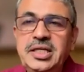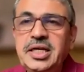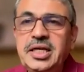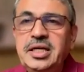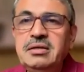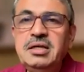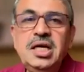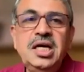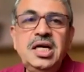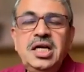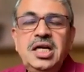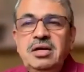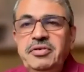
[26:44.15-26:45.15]
They can
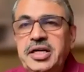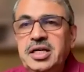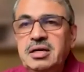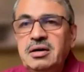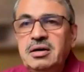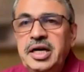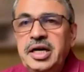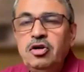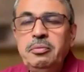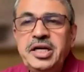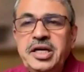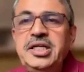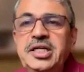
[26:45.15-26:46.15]
live at anaerobic
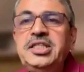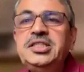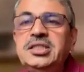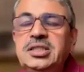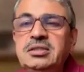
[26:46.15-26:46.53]
condition,